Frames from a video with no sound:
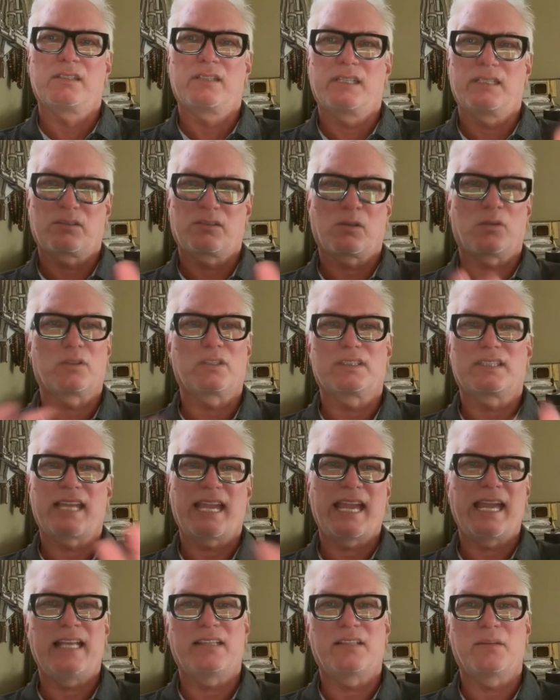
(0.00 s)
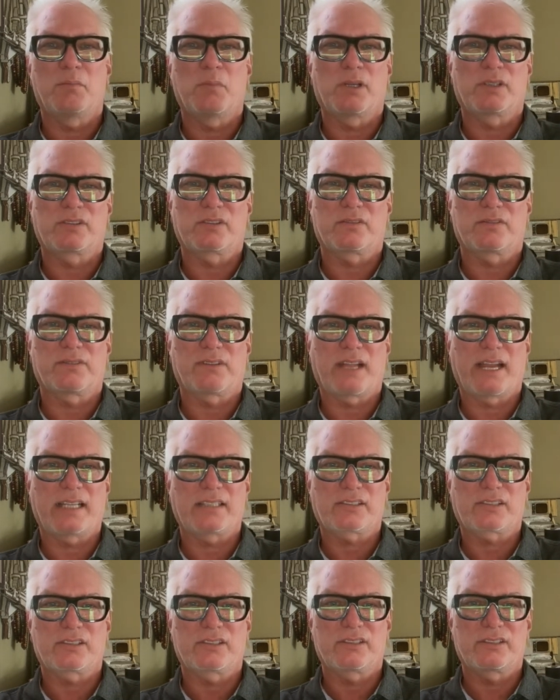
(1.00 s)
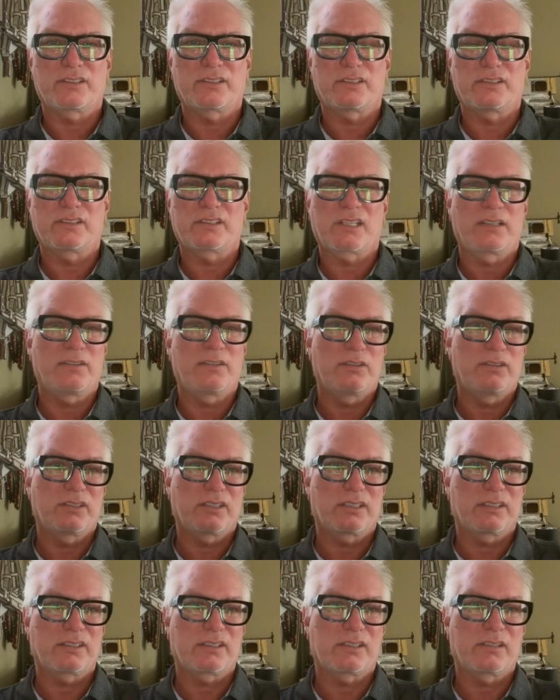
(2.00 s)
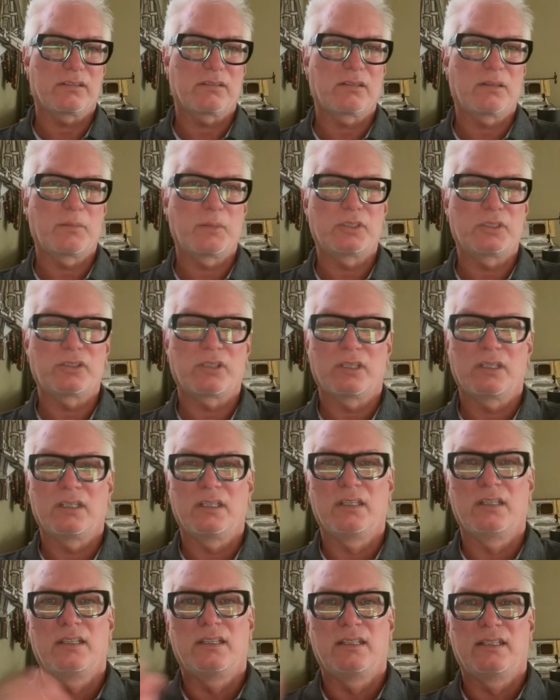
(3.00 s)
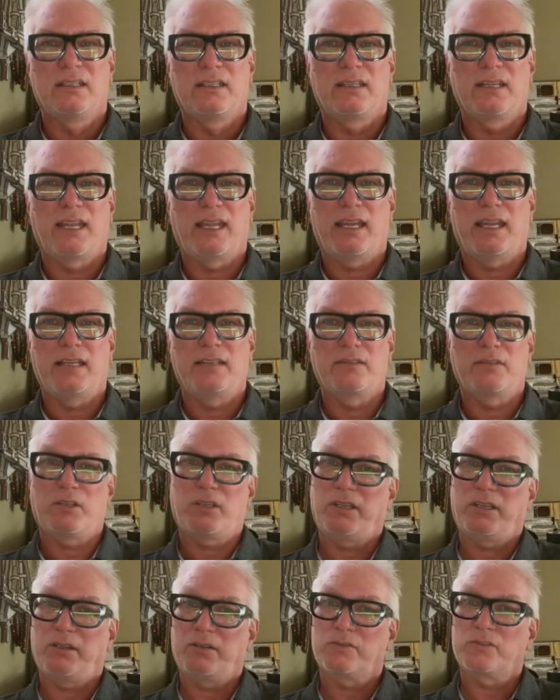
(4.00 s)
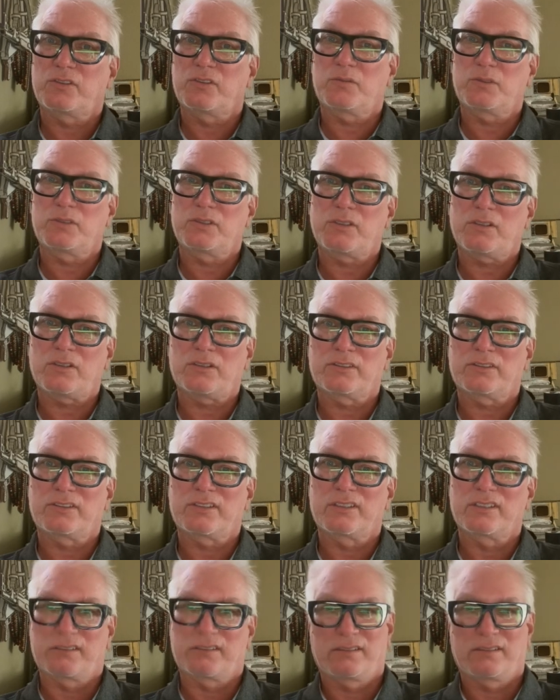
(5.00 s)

and told it to add the muzzle flashes instead of using a still image. And here's the results.